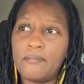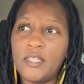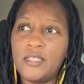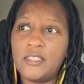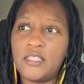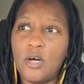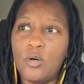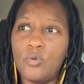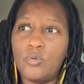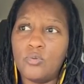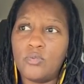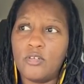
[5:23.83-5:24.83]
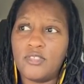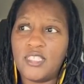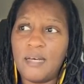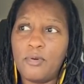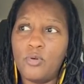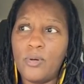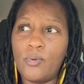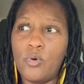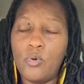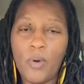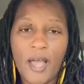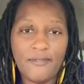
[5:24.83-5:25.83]
So there's some
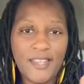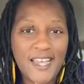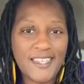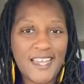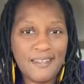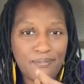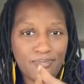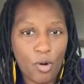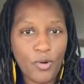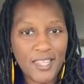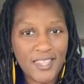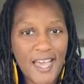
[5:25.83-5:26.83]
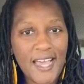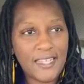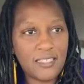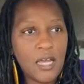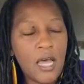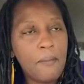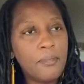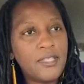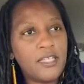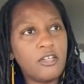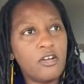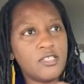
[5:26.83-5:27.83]
who have not yet broken that, but
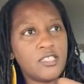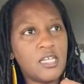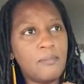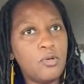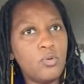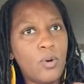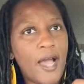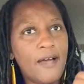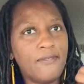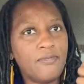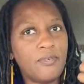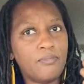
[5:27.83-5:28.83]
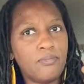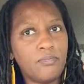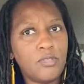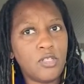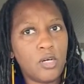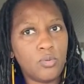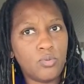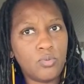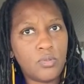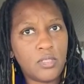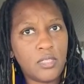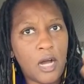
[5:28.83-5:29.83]
then there are some who have,
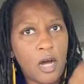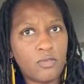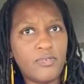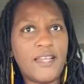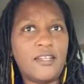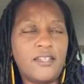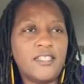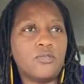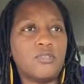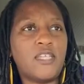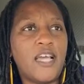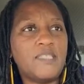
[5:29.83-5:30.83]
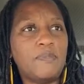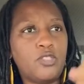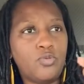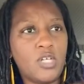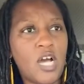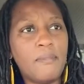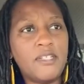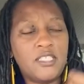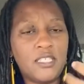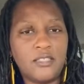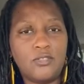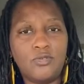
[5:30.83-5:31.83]
gone through that initial stage, but you come
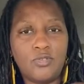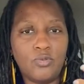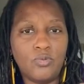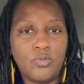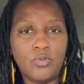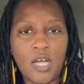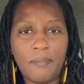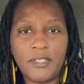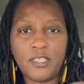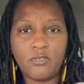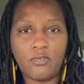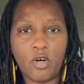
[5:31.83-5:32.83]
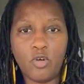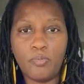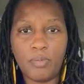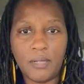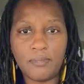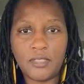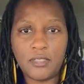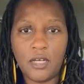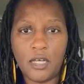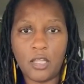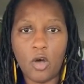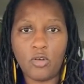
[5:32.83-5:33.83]
into road bumps
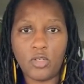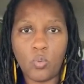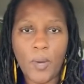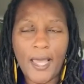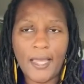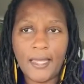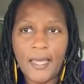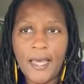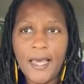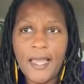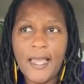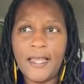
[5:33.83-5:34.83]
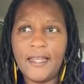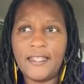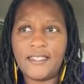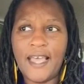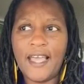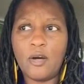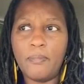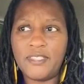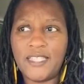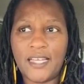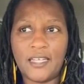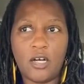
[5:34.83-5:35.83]
along the way, and entanglements
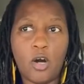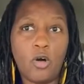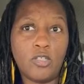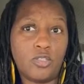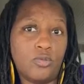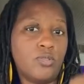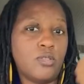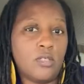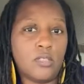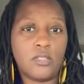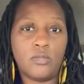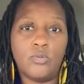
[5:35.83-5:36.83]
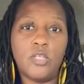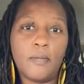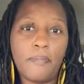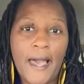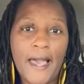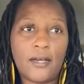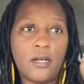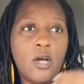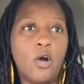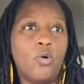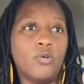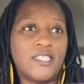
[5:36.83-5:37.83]
that can cause you to look back
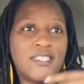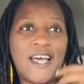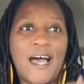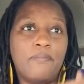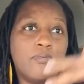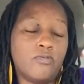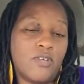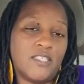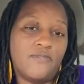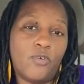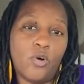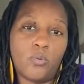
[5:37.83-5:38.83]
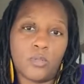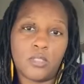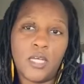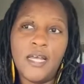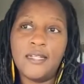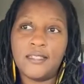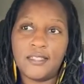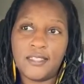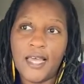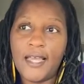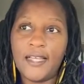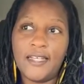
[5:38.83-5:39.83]
or to not progress forward, to
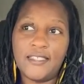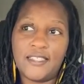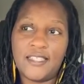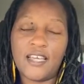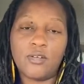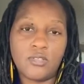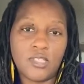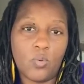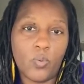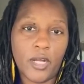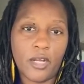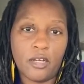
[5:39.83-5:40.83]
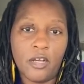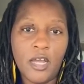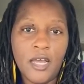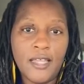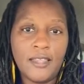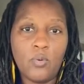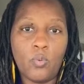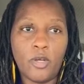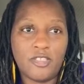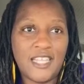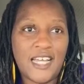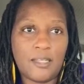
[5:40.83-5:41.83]
stay and settle somewhere where
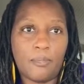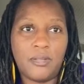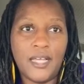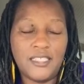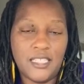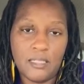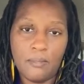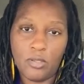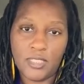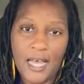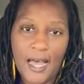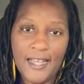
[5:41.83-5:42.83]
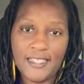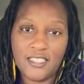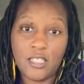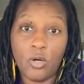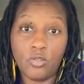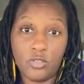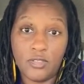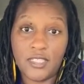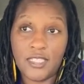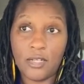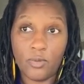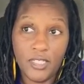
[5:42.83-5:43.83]
it's not the place that the Most High has told you to
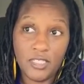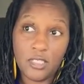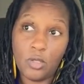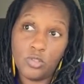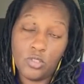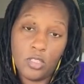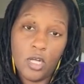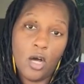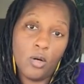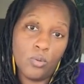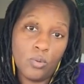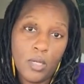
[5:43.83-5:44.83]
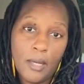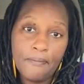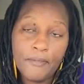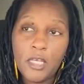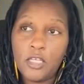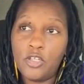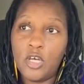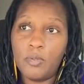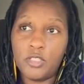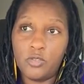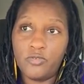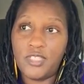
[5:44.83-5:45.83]
settle. He's told you to go,
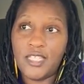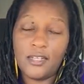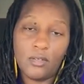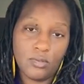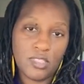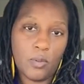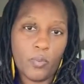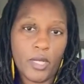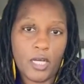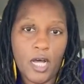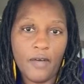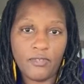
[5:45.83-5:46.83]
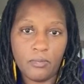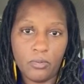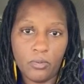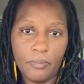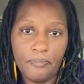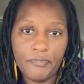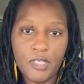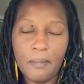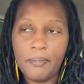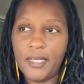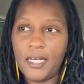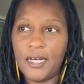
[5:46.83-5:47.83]
but you settled somewhere comfortable
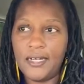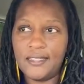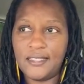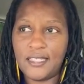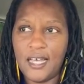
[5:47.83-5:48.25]
because